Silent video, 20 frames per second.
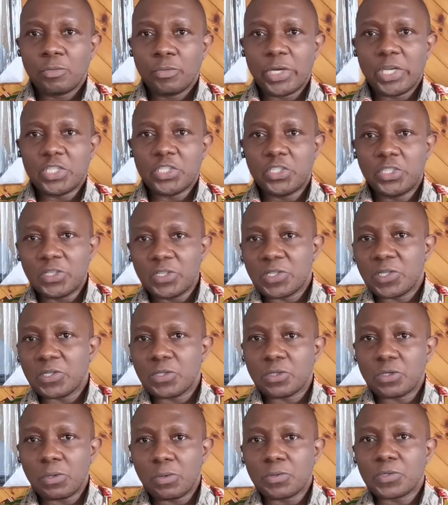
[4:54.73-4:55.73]
where
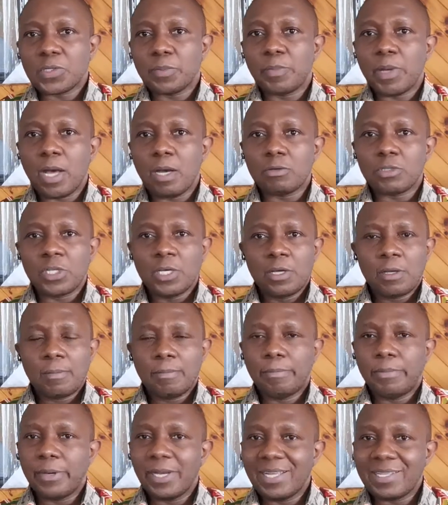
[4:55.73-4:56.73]
Jesus talks about
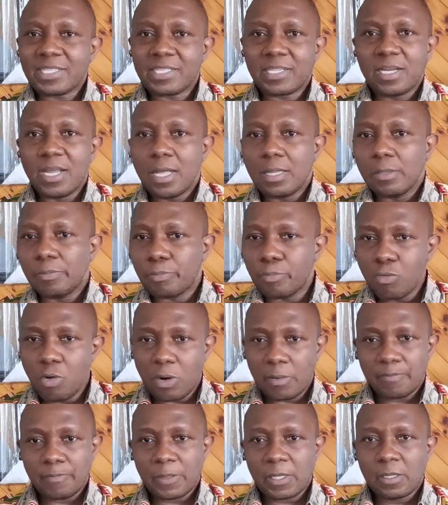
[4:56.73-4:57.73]
blessed are the
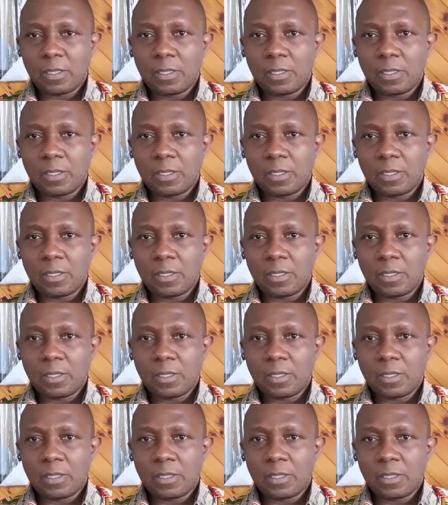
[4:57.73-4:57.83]
poor